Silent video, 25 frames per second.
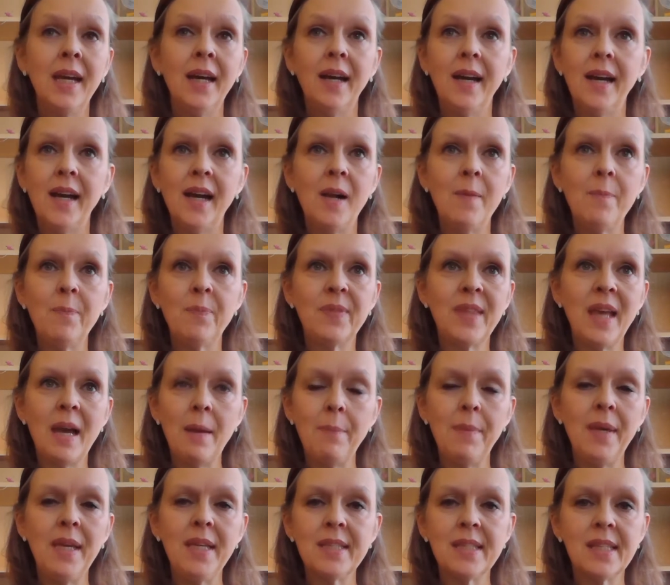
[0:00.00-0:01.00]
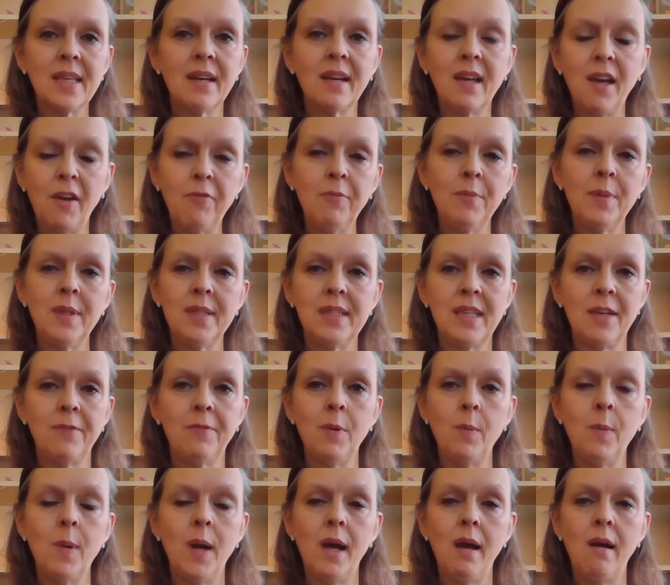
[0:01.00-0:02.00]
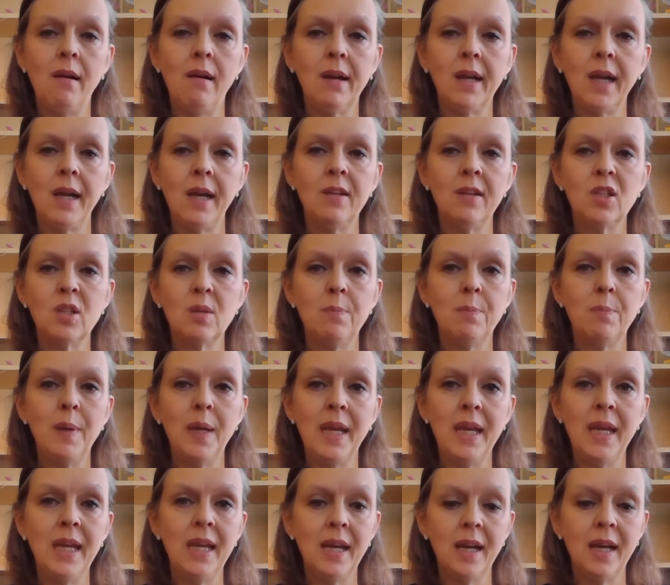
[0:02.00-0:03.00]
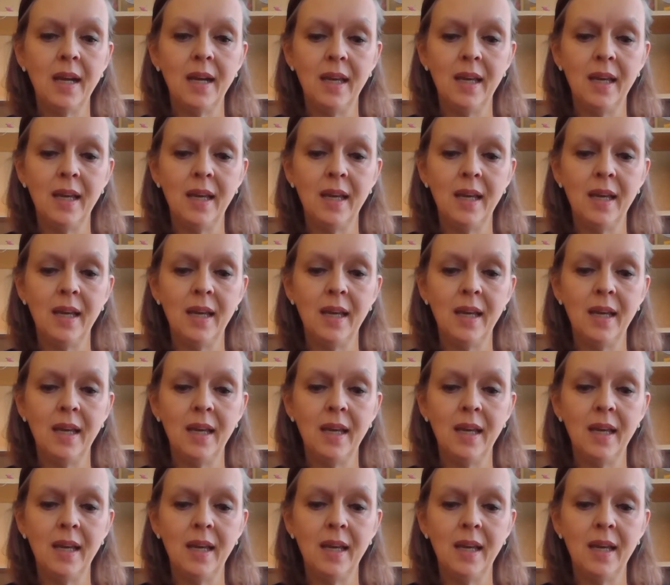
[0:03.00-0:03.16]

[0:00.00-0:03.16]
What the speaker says: that means that governments everywhere are going to be